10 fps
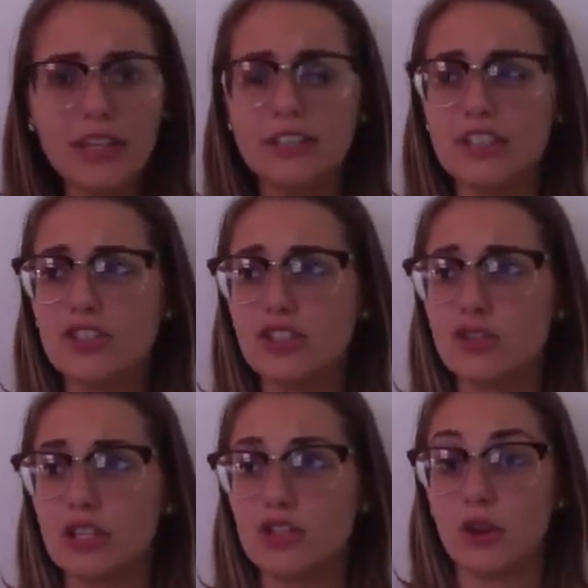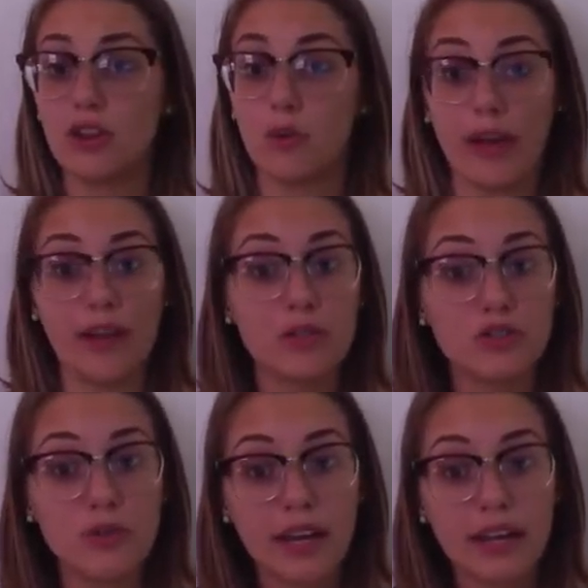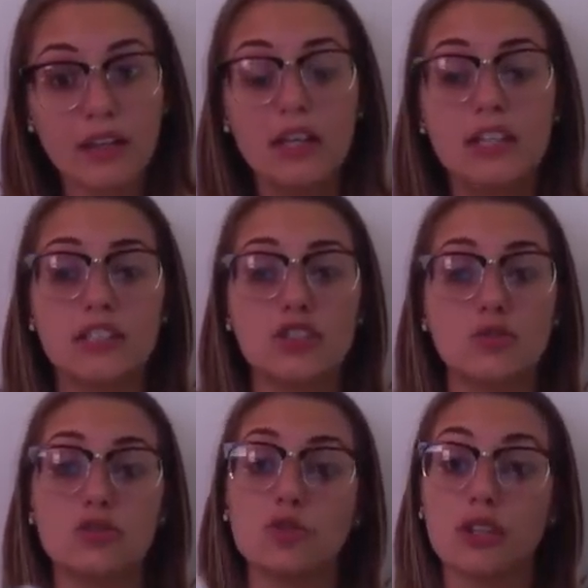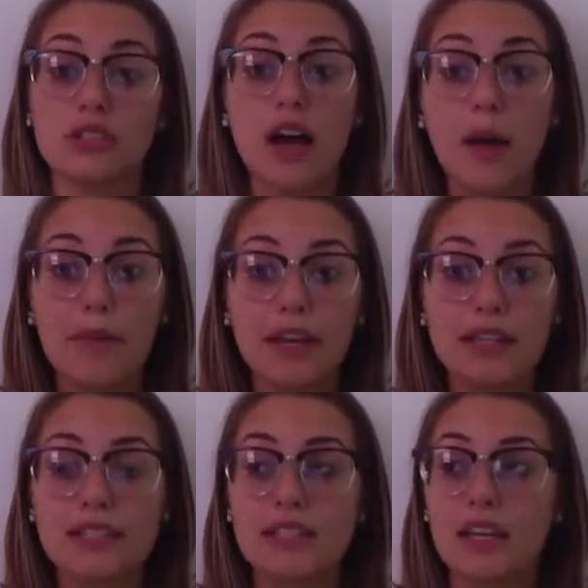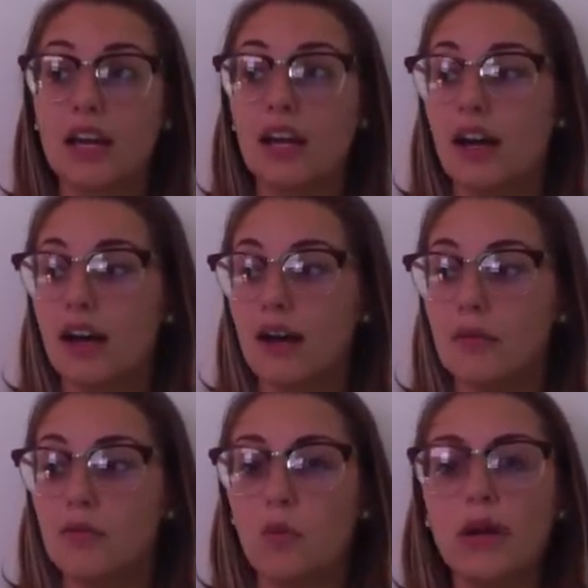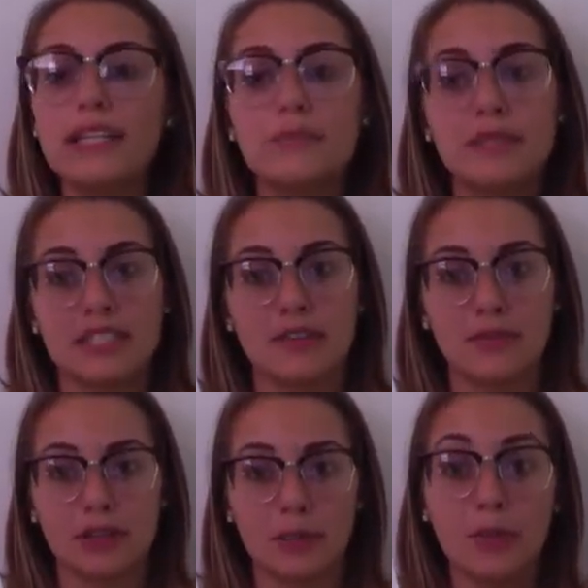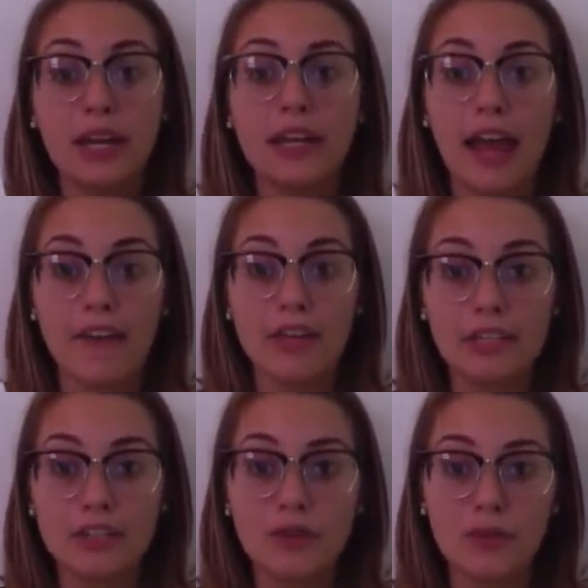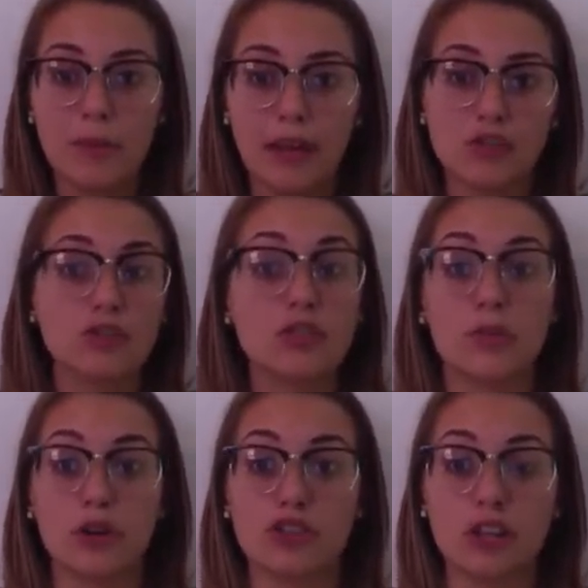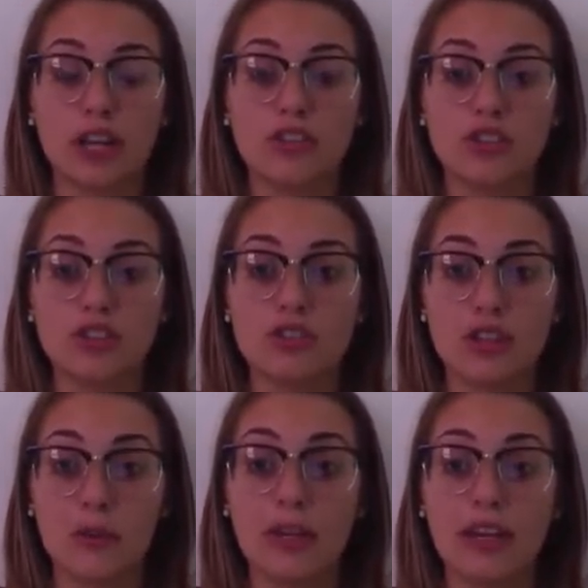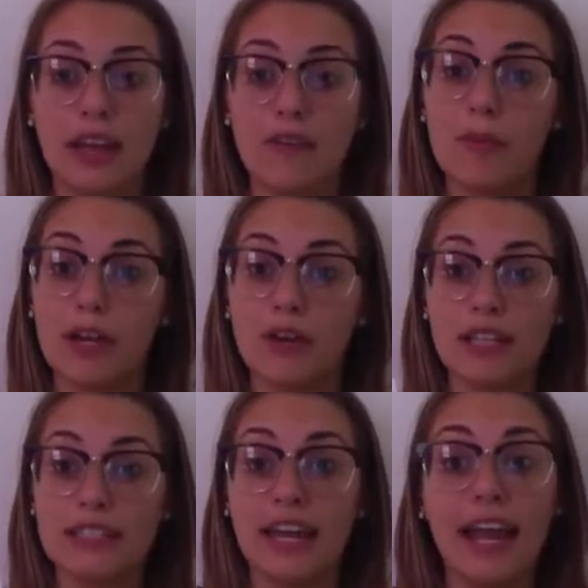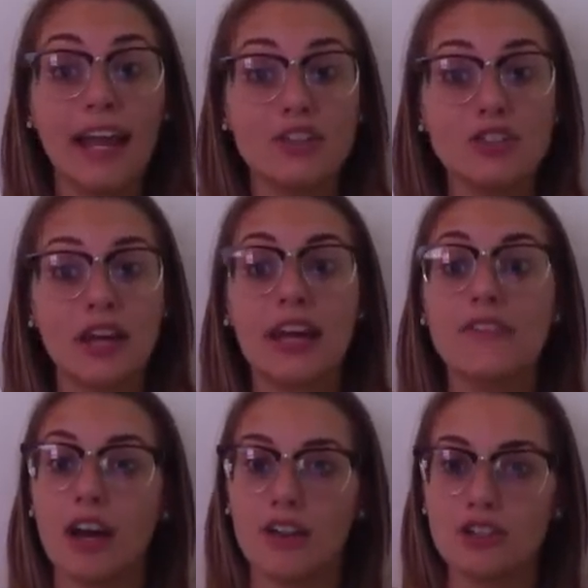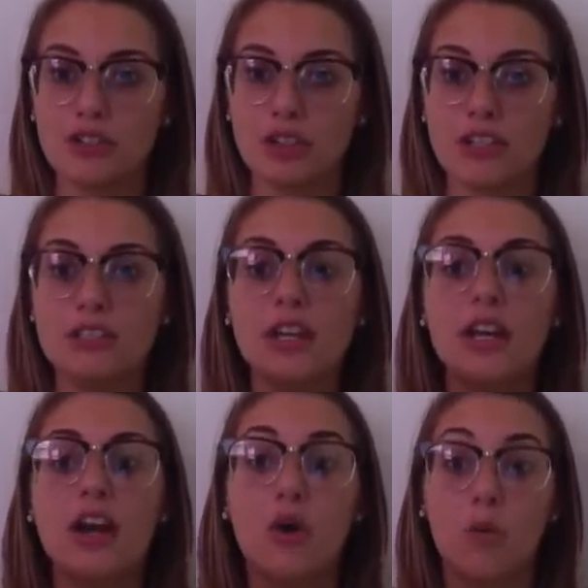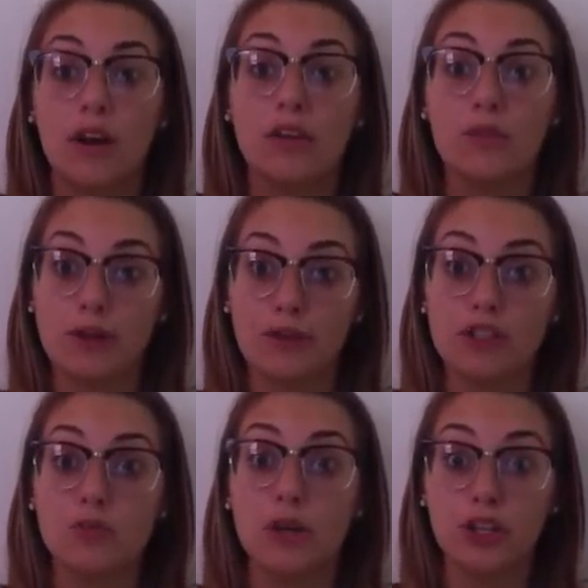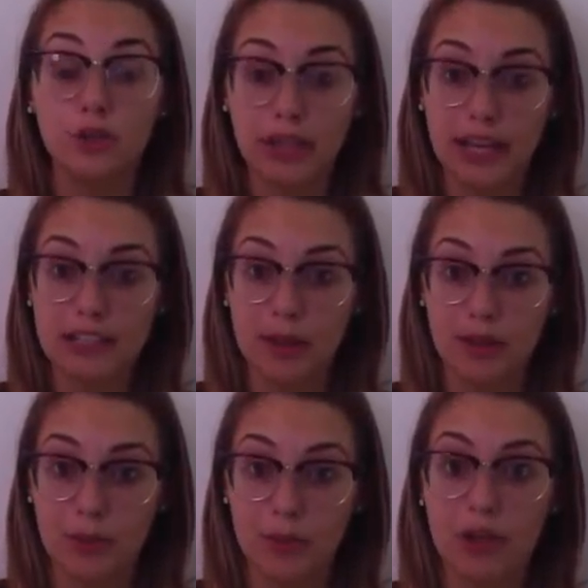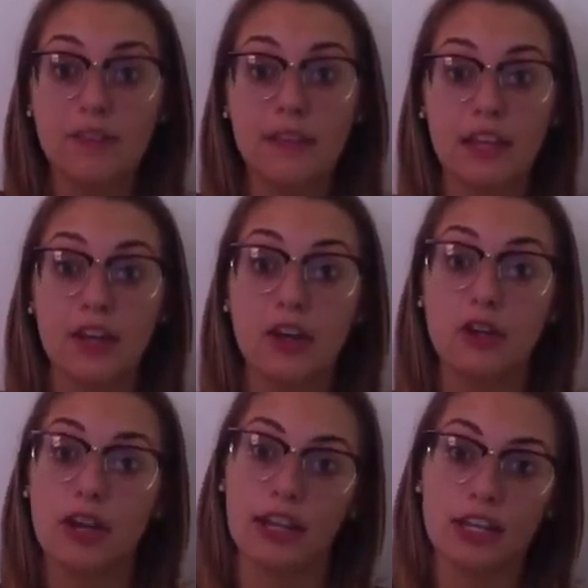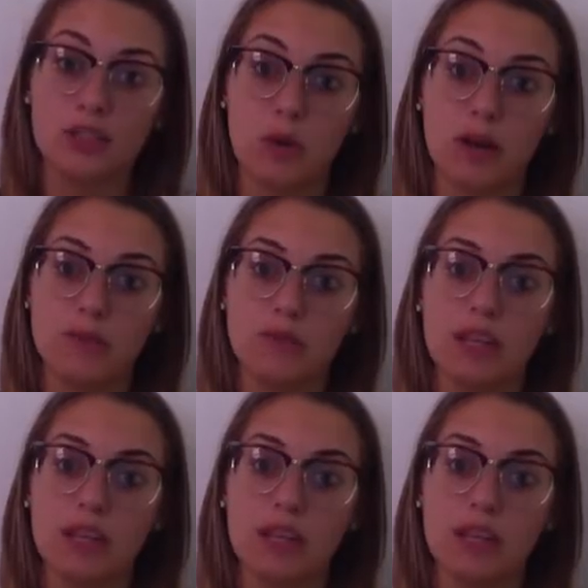Did you enjoy the way it was written? Did you enjoy the topics? What specifically? Bring in evidence from the page to support your answer so that we can have a better idea and so that if other students want to reference what you liked about the book, they can go look at it as well.